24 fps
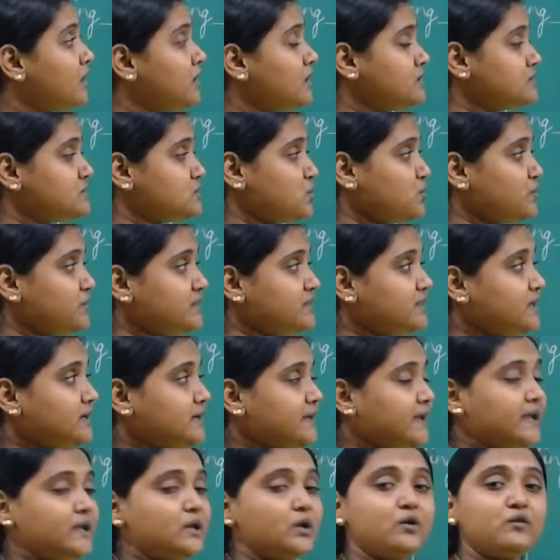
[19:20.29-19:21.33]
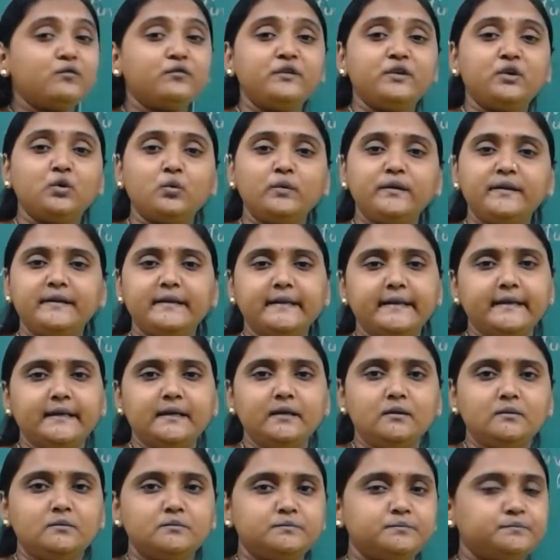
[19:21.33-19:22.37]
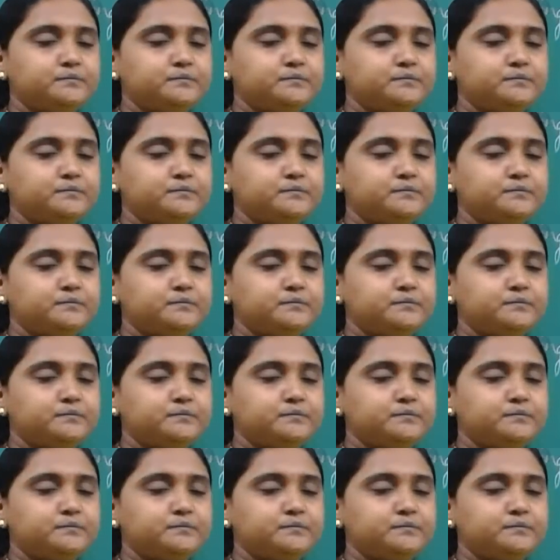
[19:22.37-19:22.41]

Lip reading: So with the gain of unity,